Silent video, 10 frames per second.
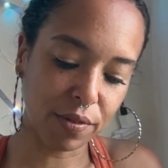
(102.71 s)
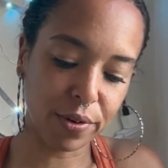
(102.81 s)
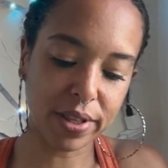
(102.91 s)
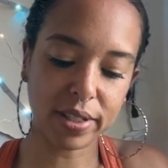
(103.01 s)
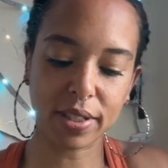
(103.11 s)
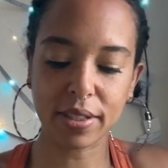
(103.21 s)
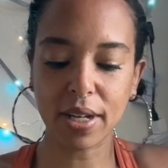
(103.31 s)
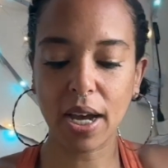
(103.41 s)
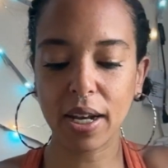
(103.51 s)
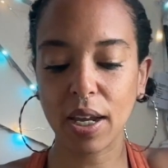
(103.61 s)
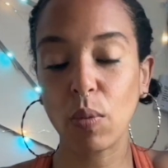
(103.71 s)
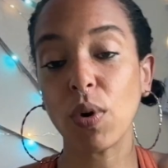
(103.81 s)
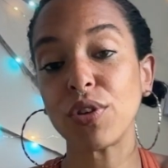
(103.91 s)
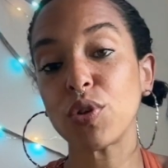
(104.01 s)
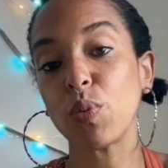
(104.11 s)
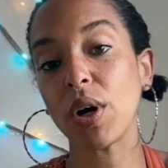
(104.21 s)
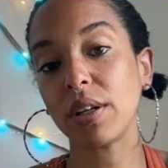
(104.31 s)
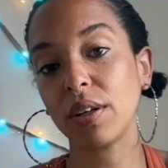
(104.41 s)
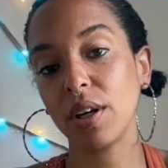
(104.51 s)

for this is not a one-to-one